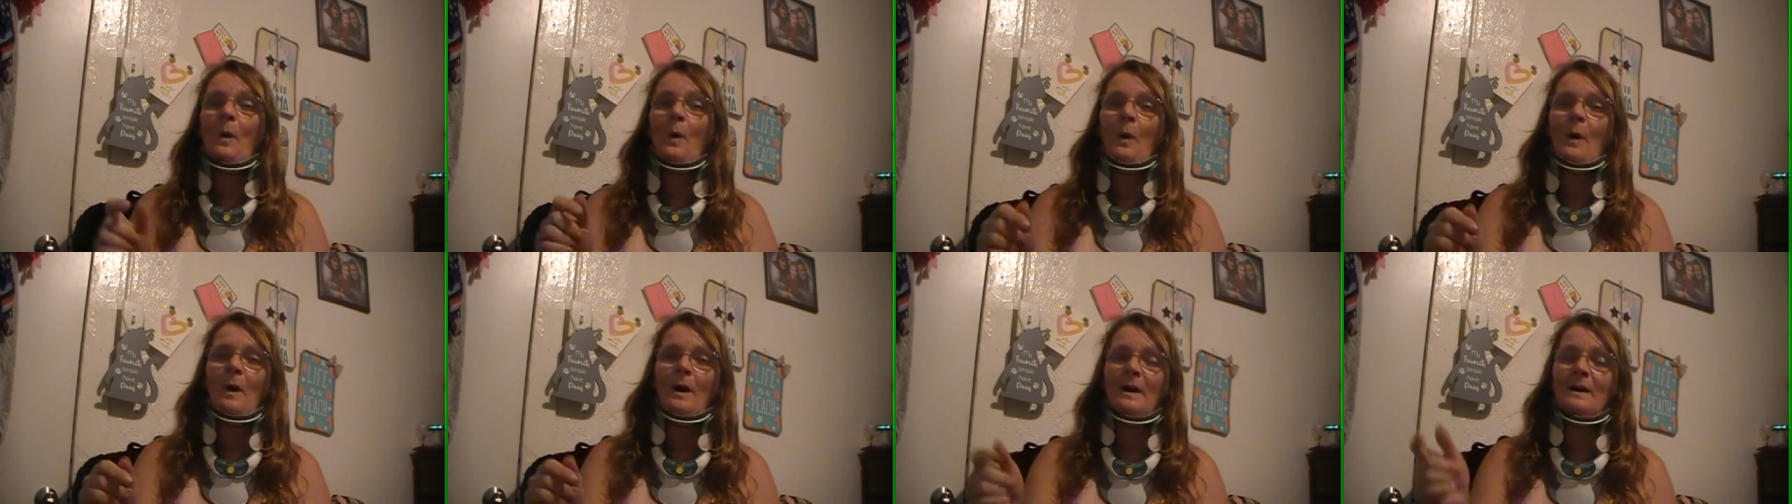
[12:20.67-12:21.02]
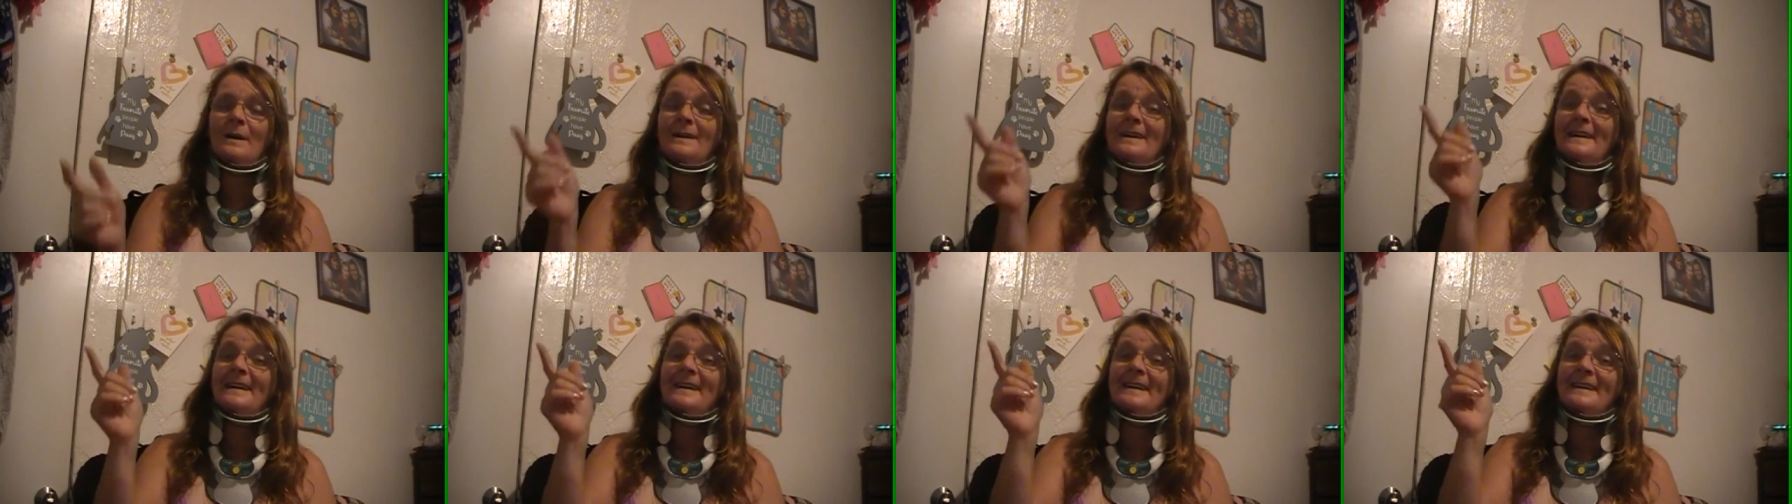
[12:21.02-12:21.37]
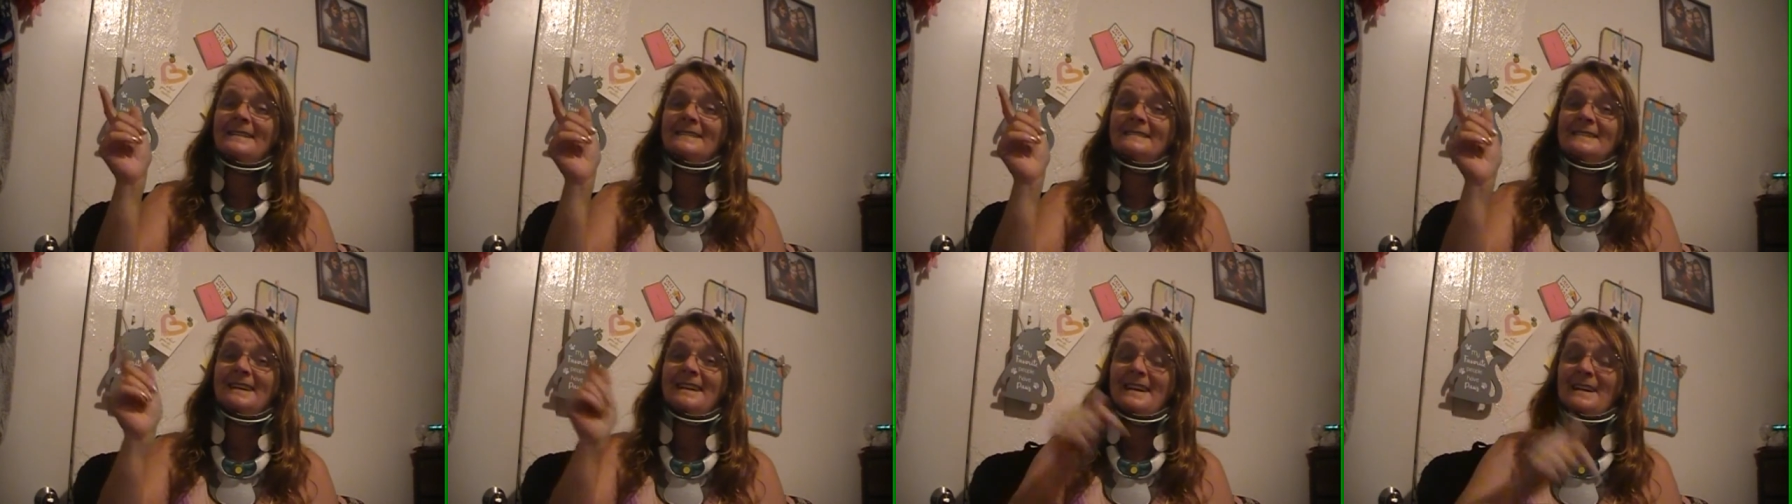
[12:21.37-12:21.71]
Or
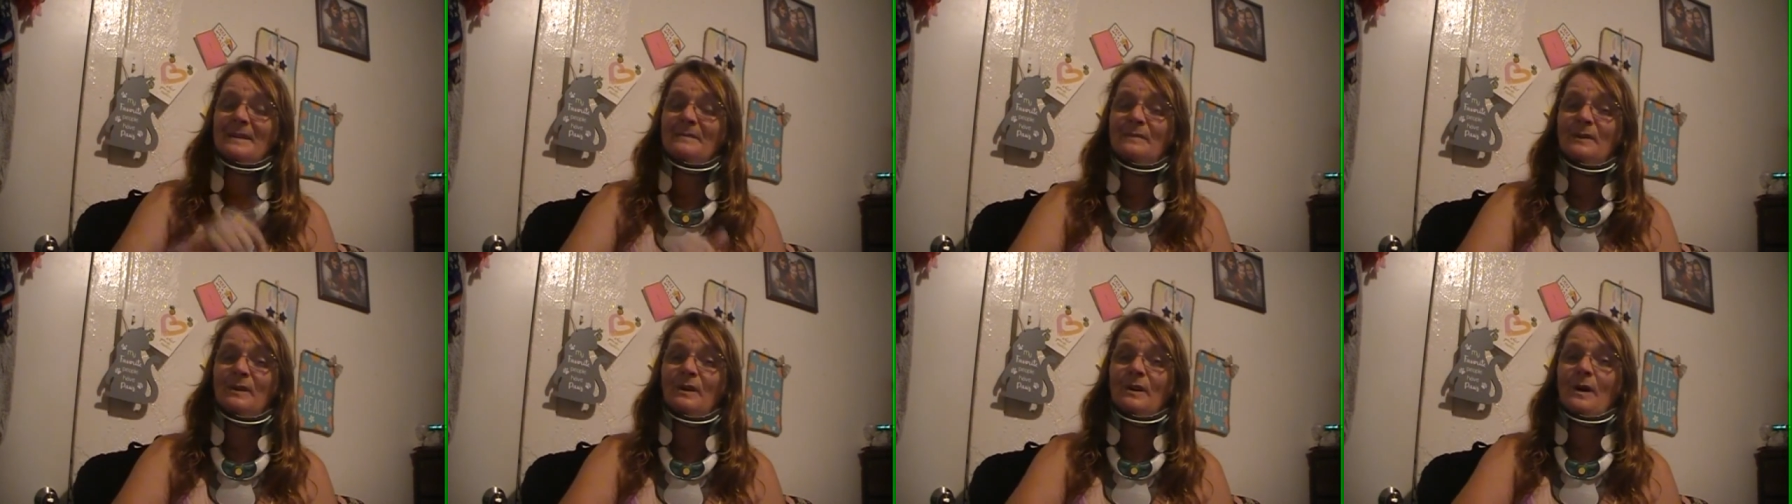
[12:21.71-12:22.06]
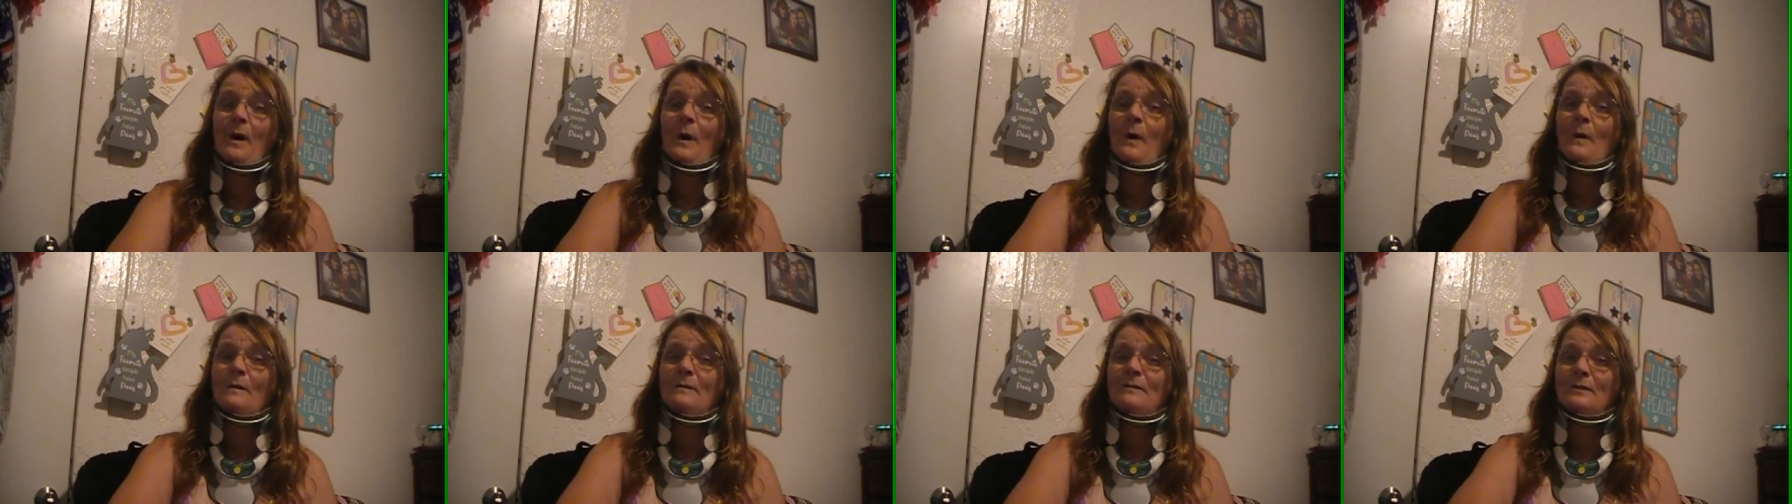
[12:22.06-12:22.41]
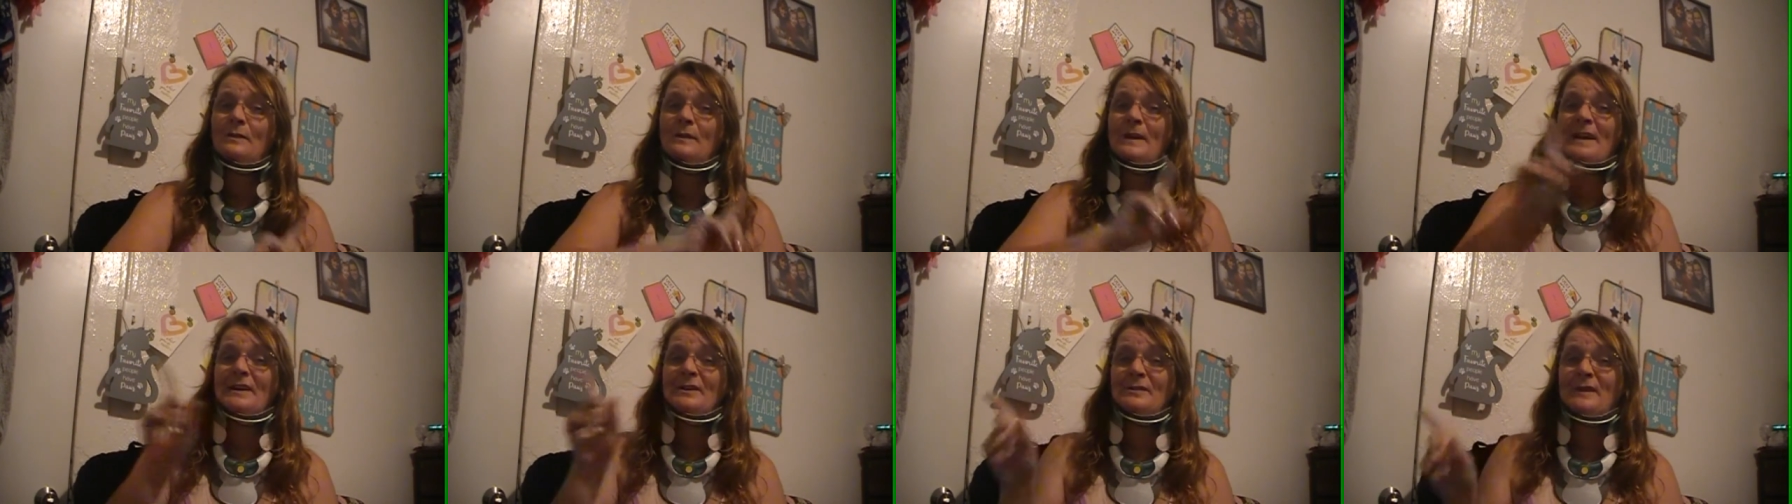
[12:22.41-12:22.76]
Ember
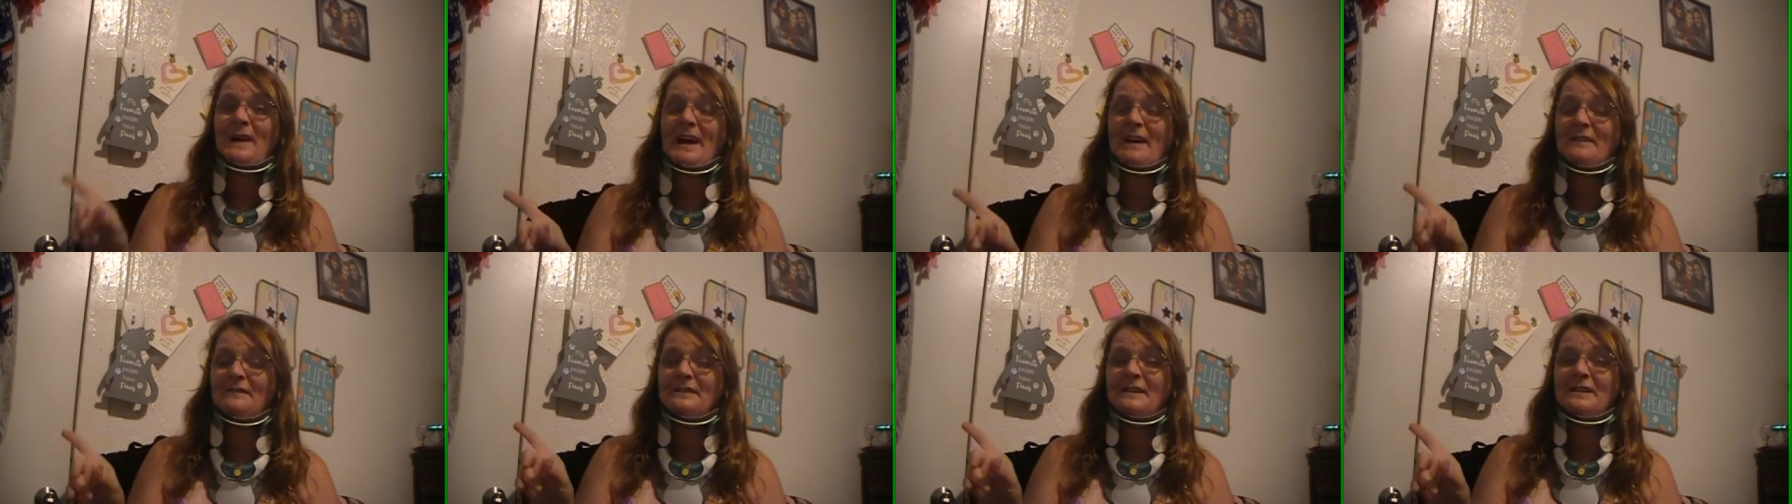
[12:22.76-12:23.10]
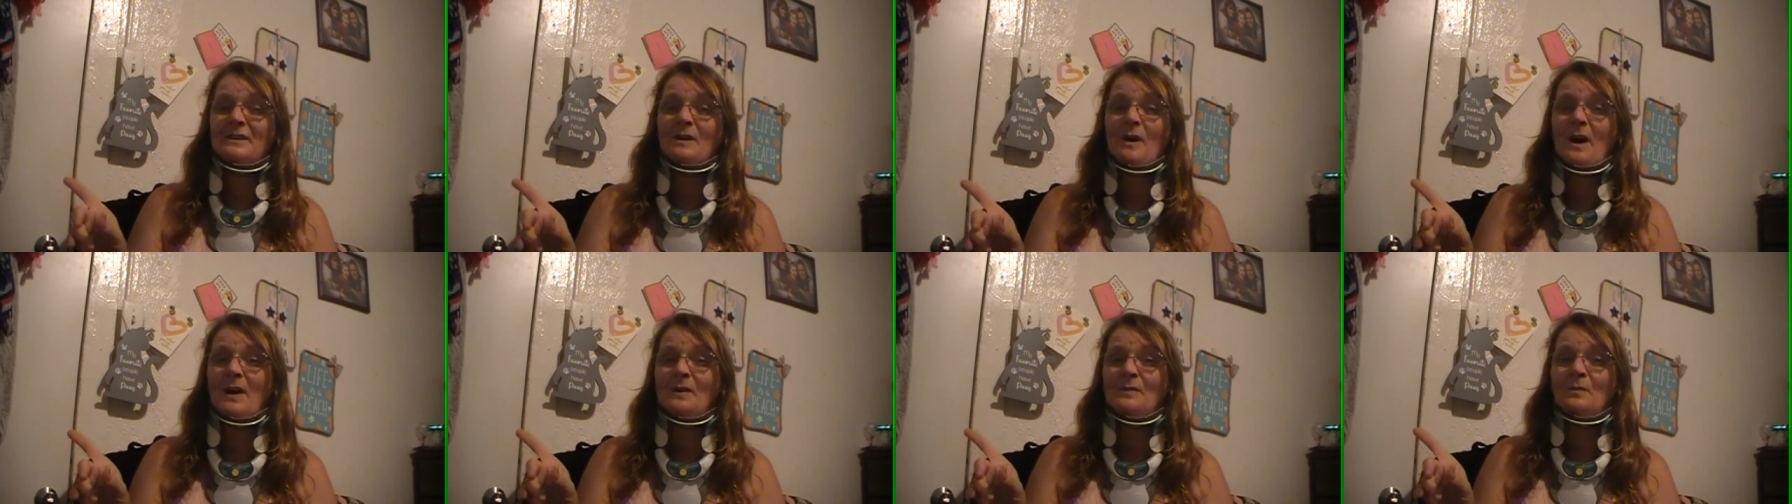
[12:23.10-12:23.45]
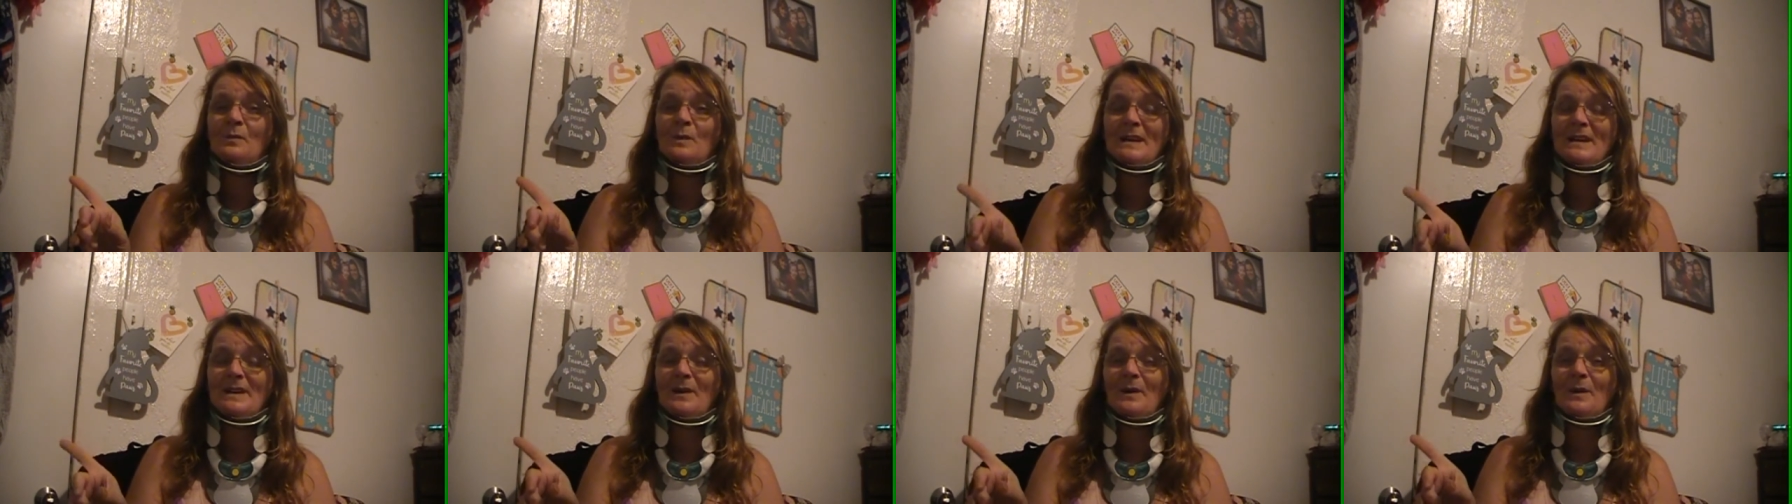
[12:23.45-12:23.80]
over at Crafting on
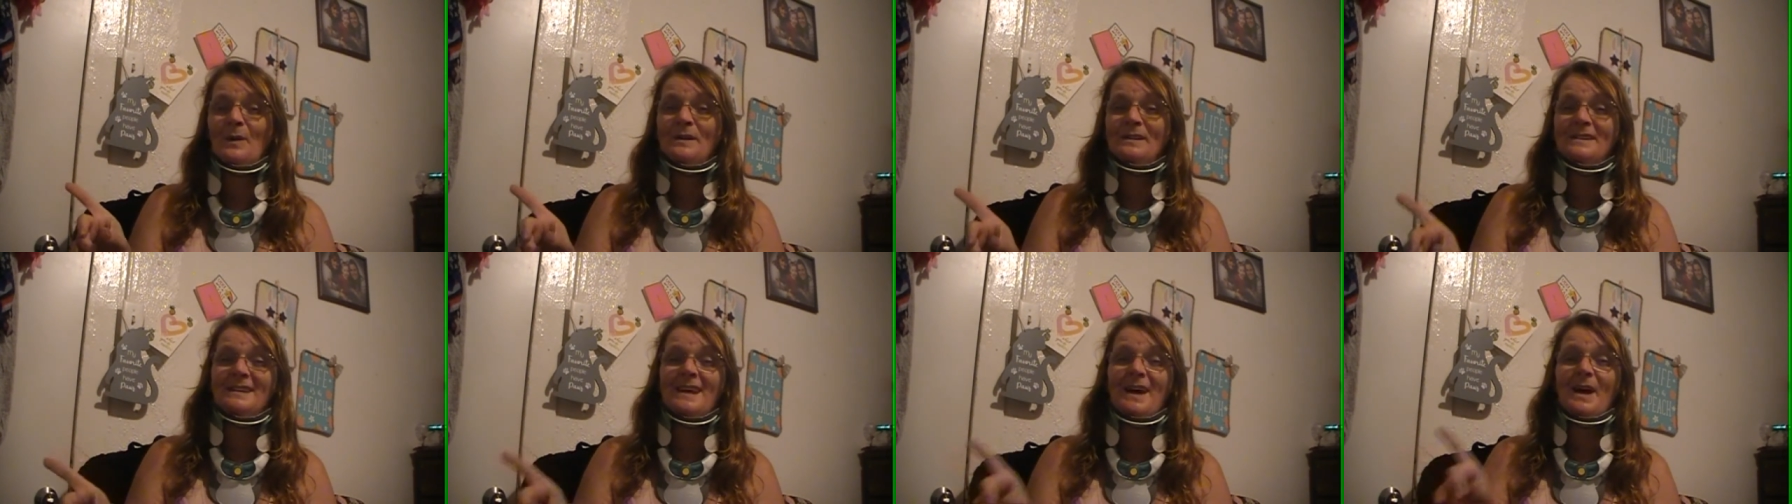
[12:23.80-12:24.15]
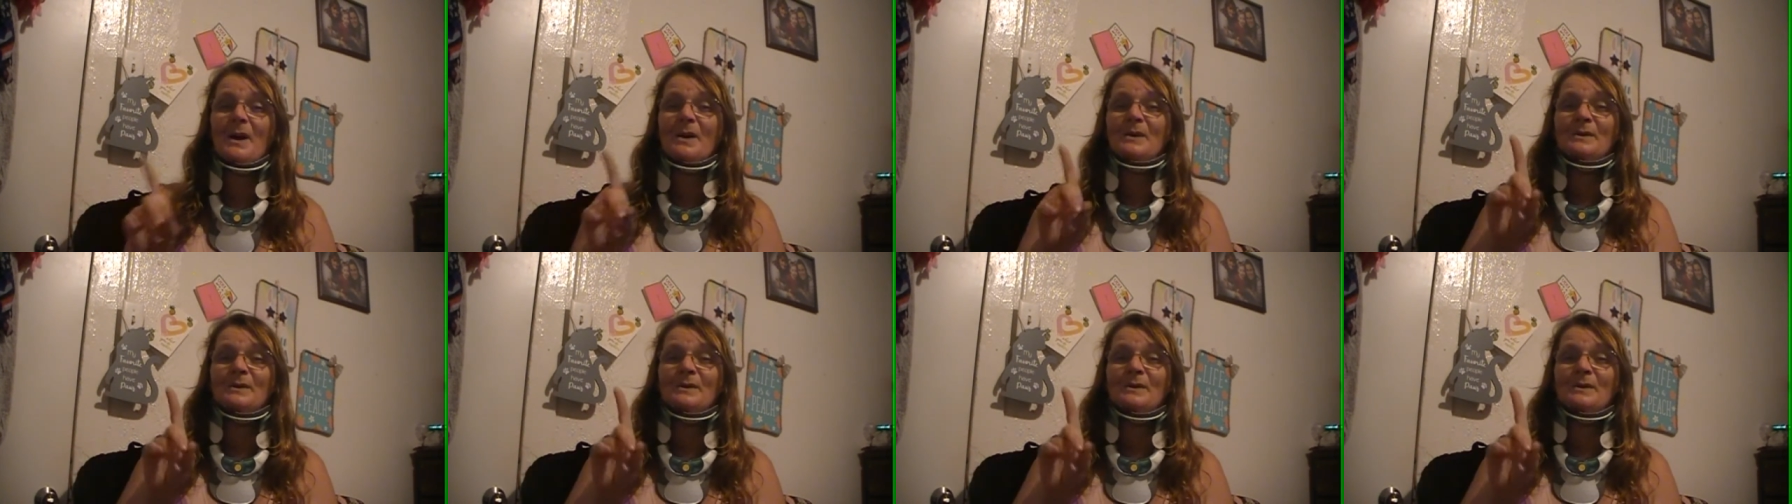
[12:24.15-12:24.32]
Wheels,